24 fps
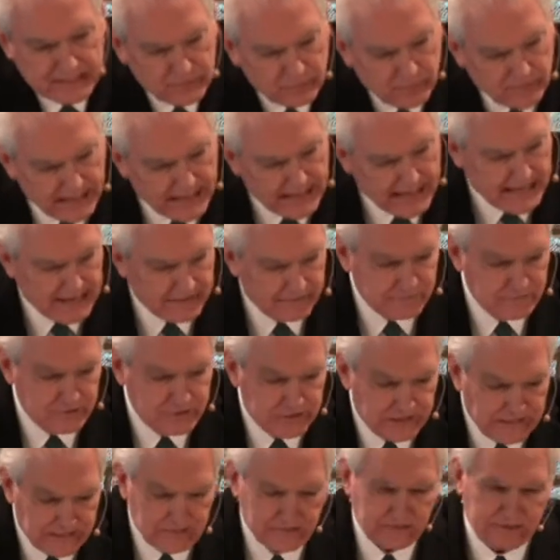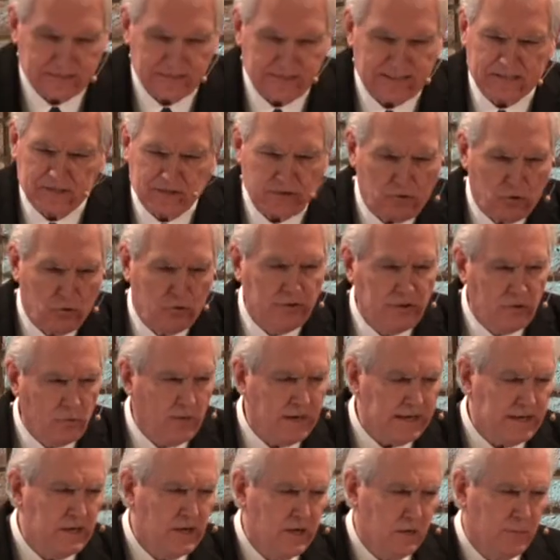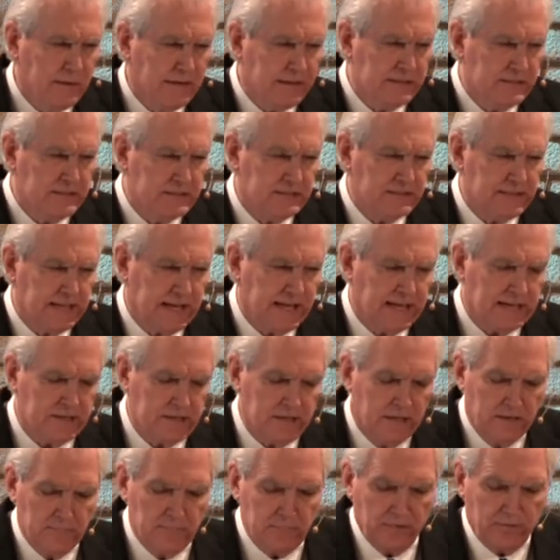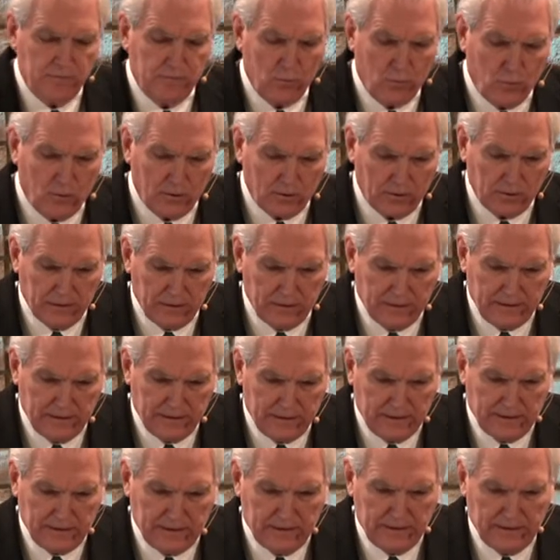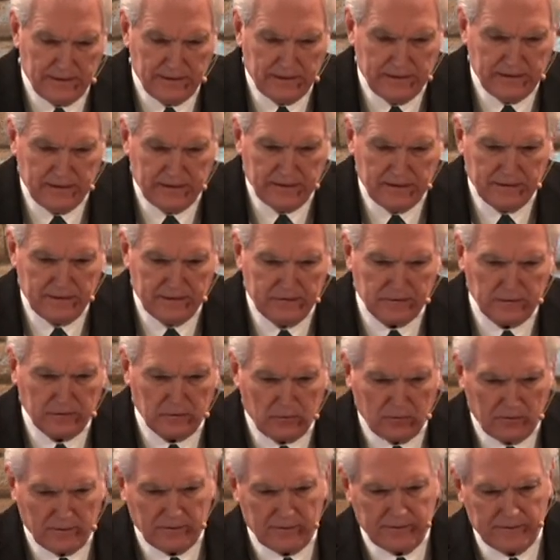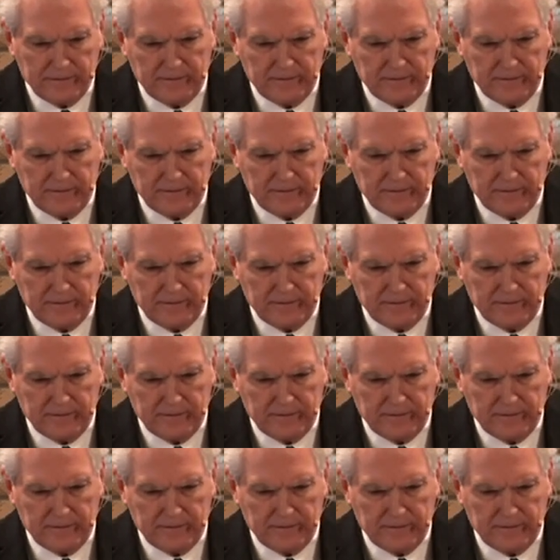we have Jesus, that's the only way we can stand before the Lord.